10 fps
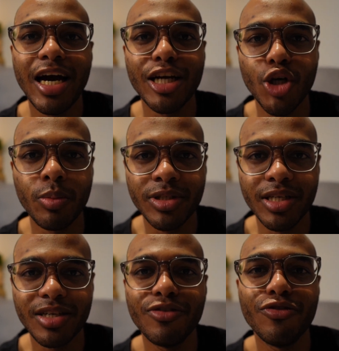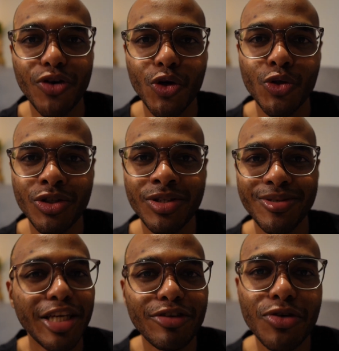adopting first.
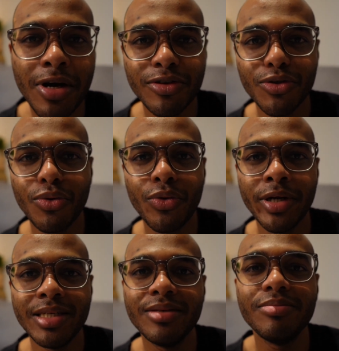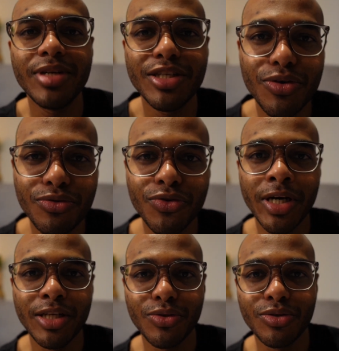If you haven't already, please don't
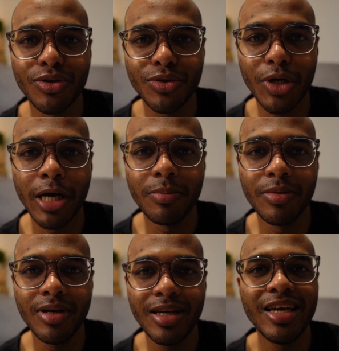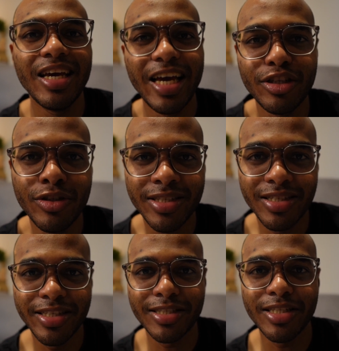forget to subscribe. And until
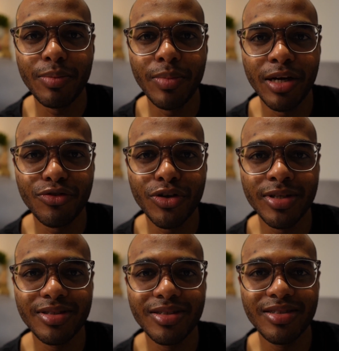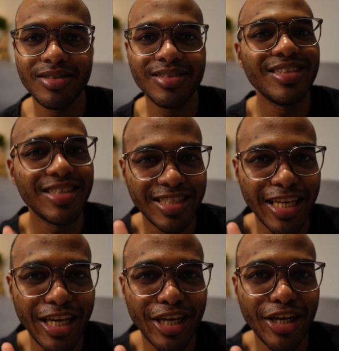next time, my friend,
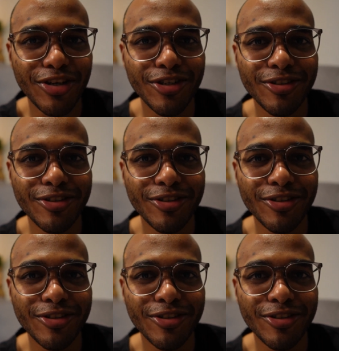take care.